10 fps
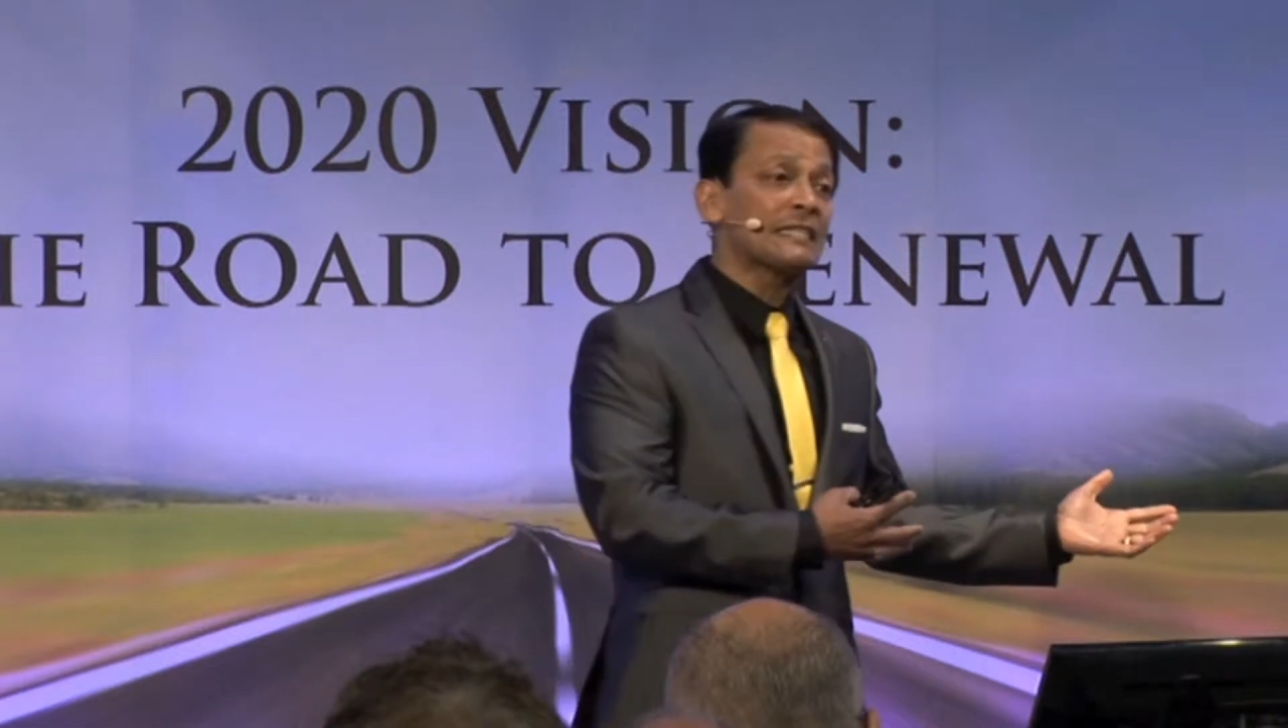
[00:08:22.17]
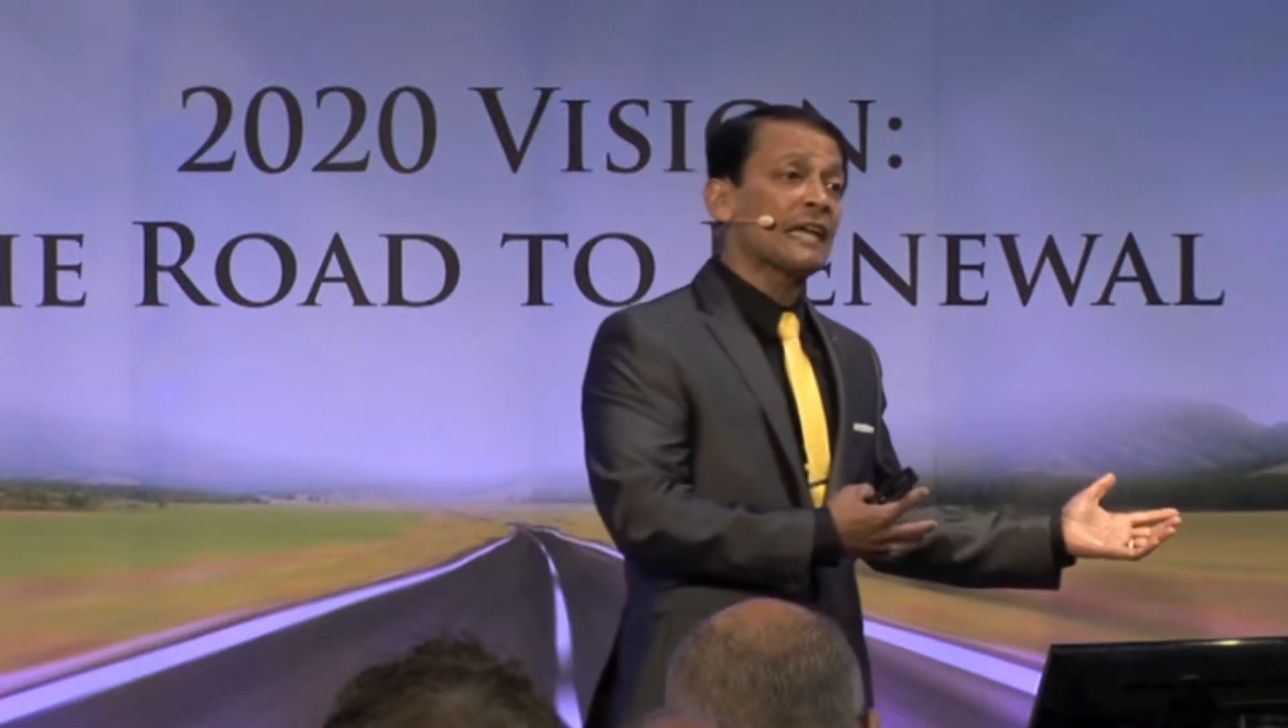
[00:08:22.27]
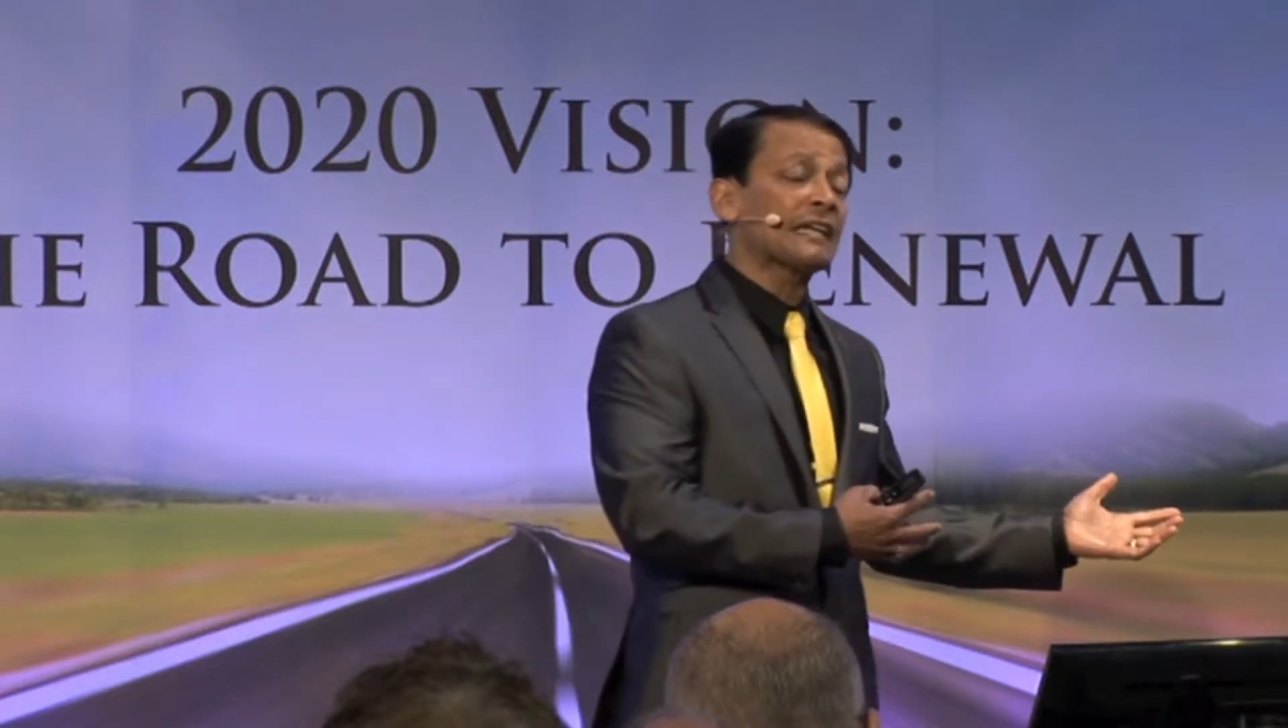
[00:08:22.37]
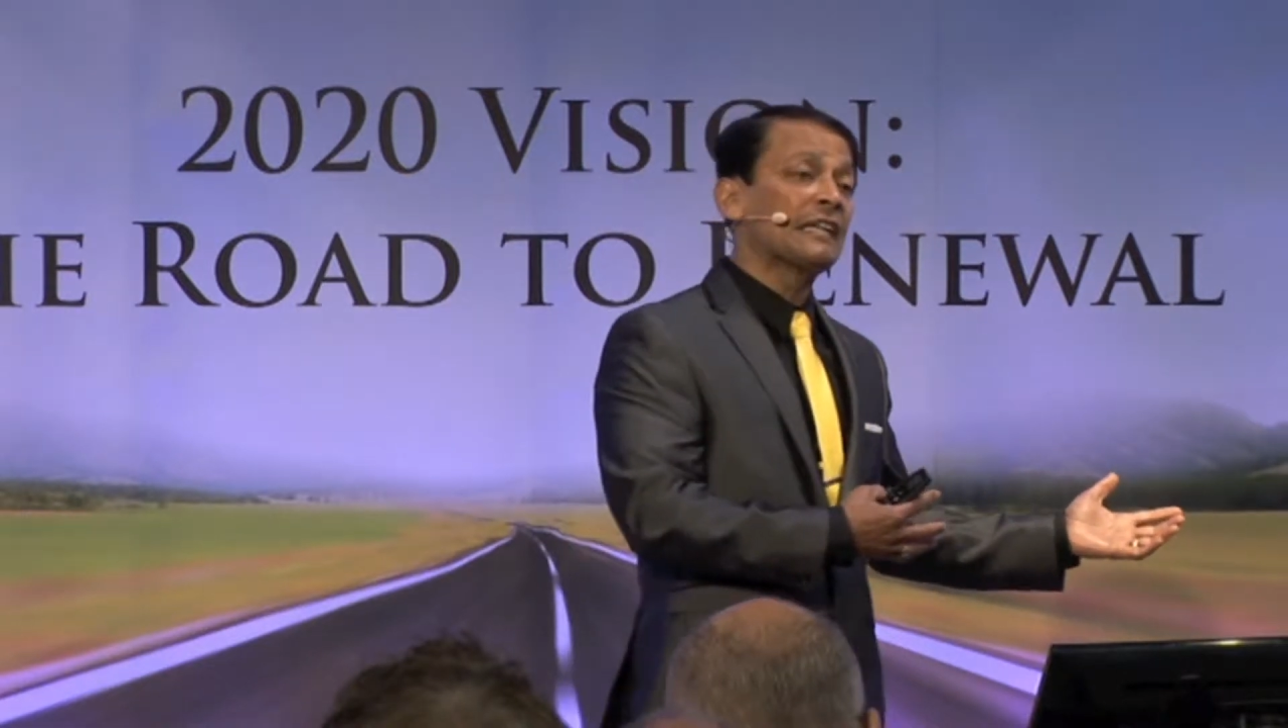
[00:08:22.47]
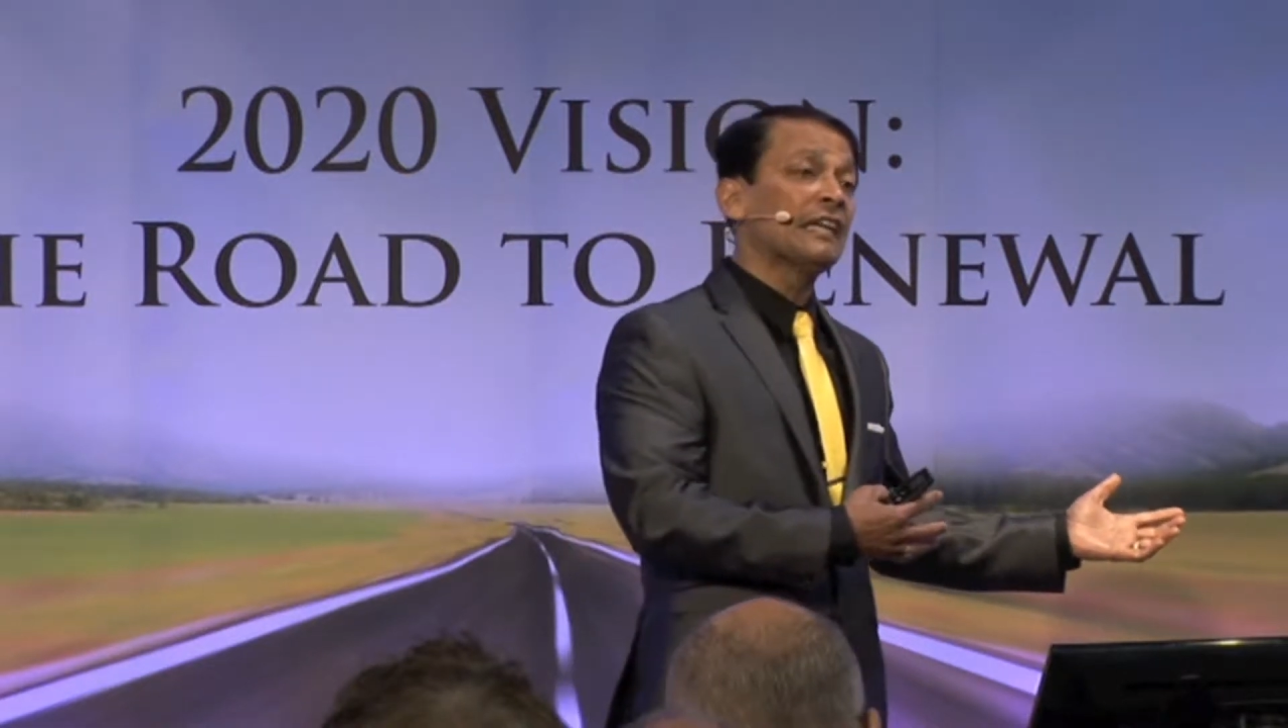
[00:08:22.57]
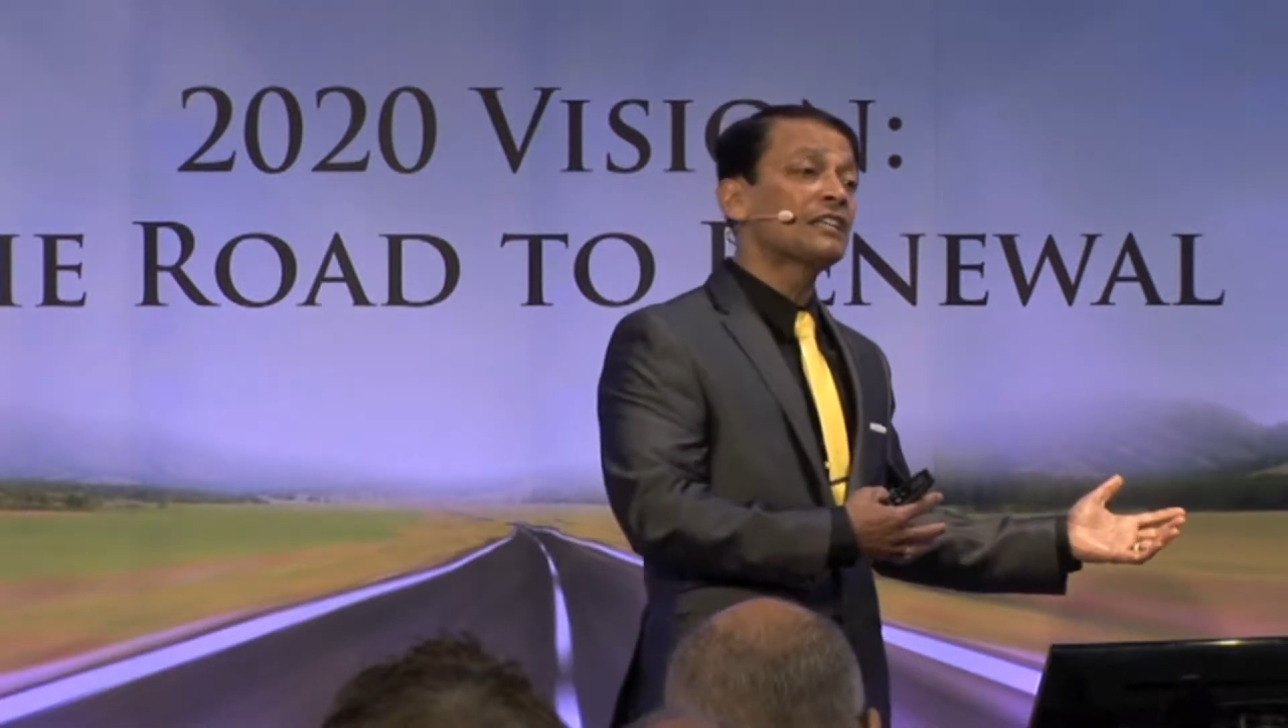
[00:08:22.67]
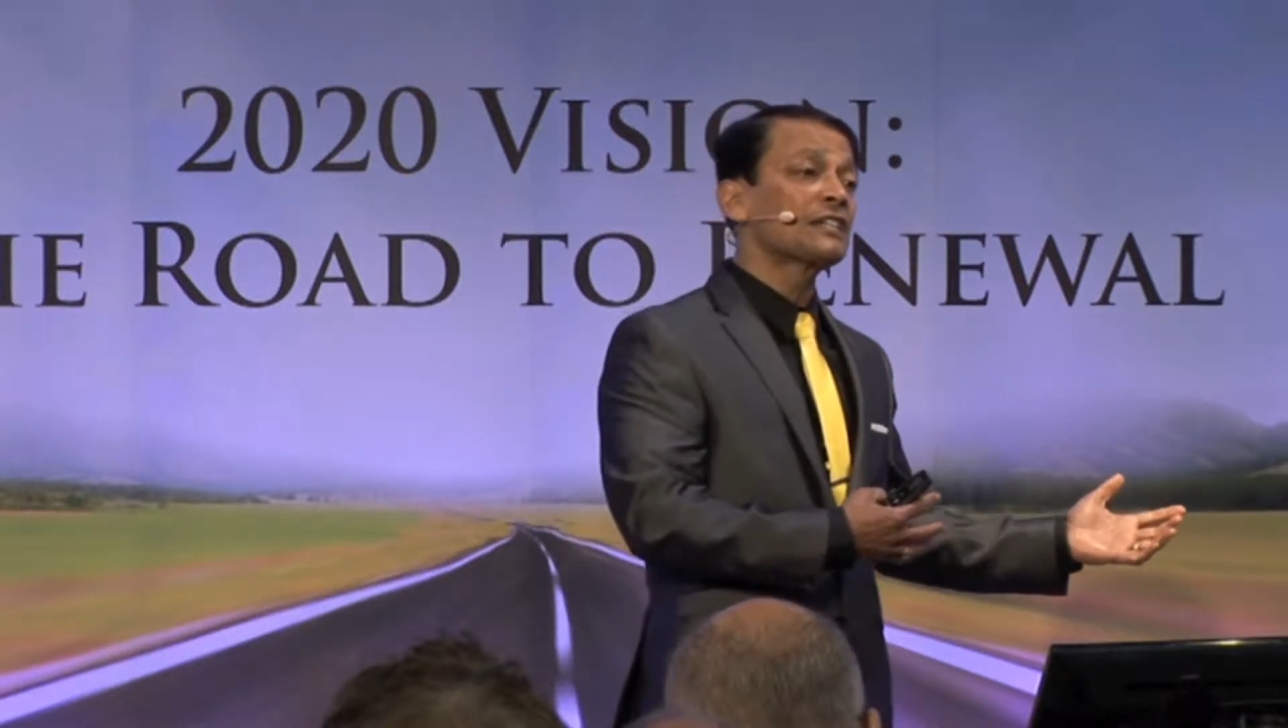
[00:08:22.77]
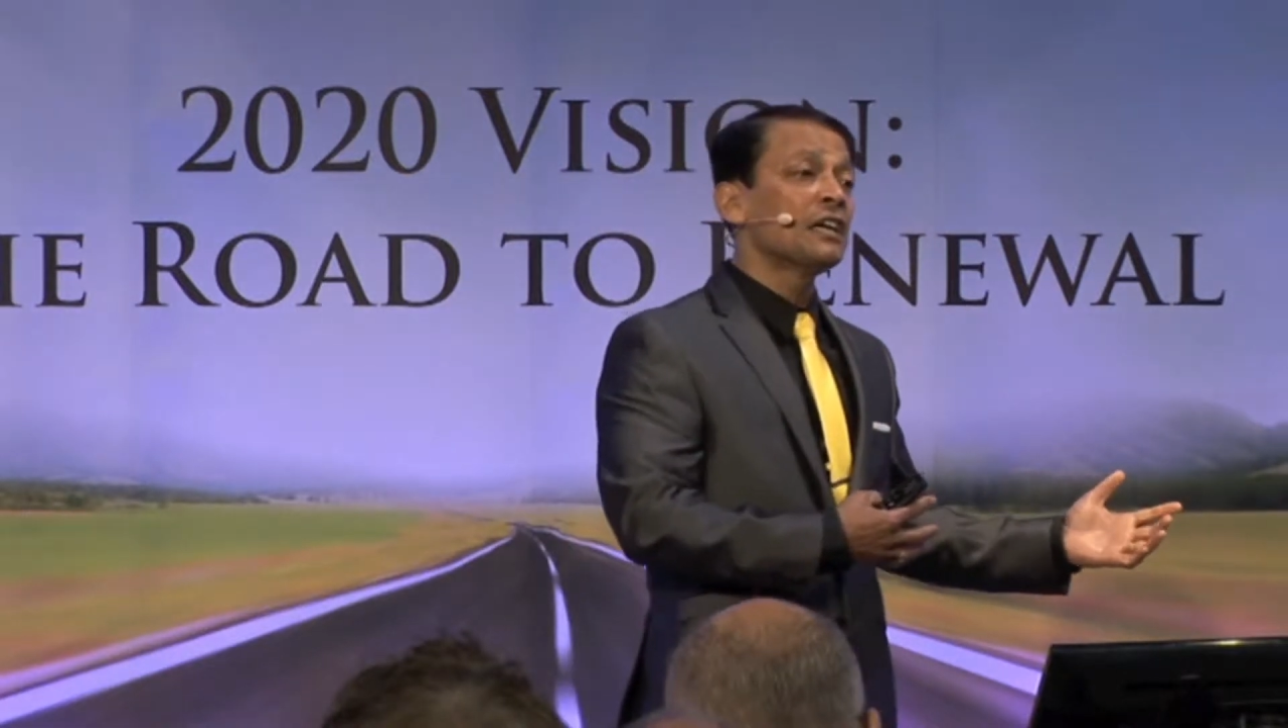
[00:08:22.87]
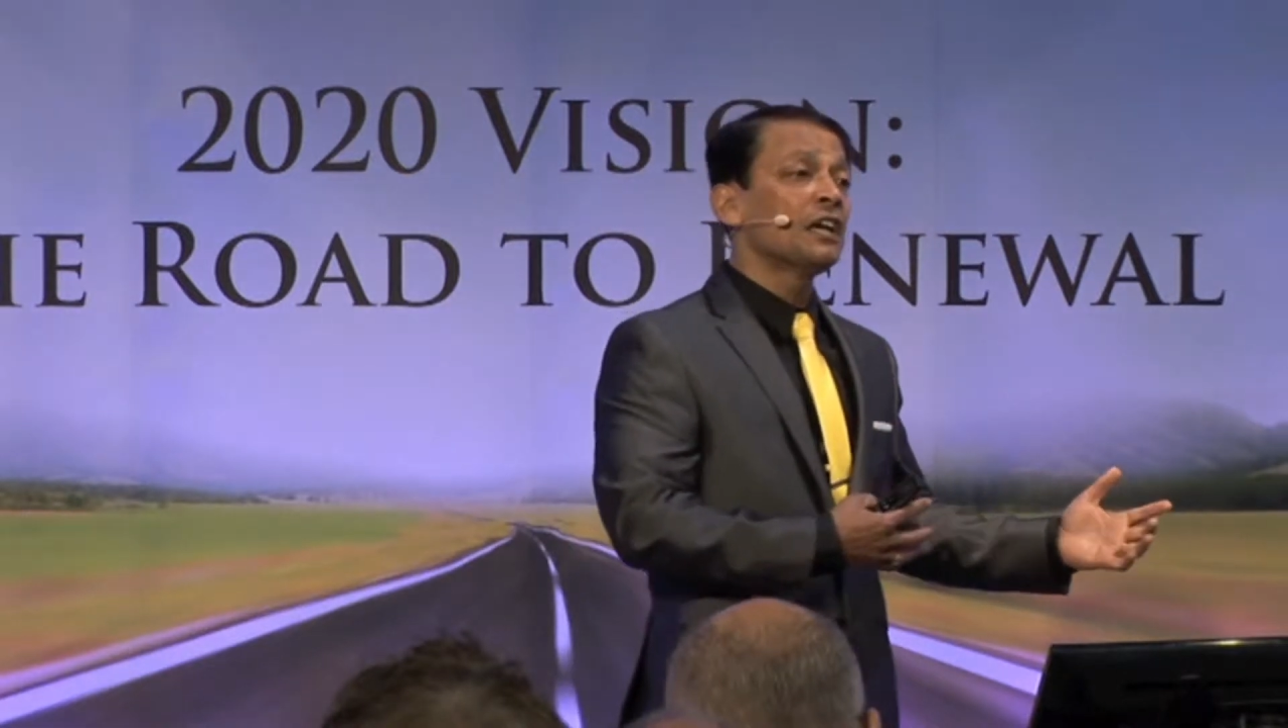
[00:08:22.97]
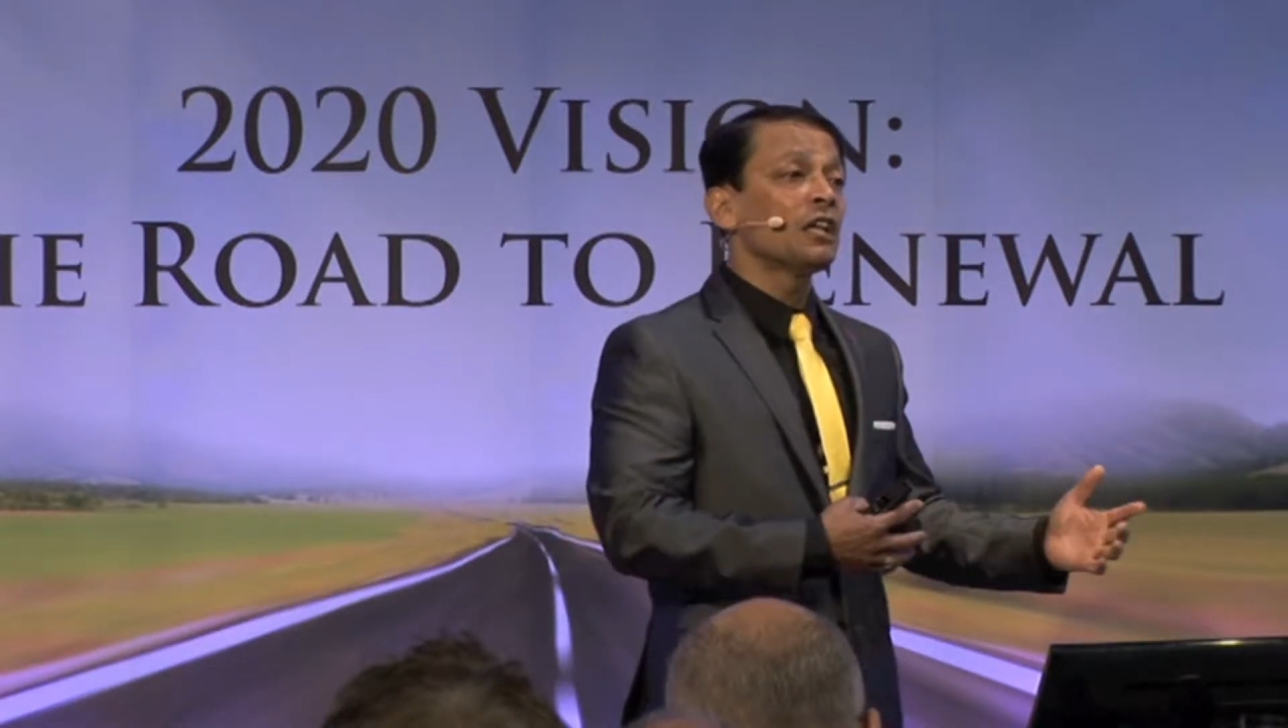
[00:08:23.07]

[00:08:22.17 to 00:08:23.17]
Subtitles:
techniques,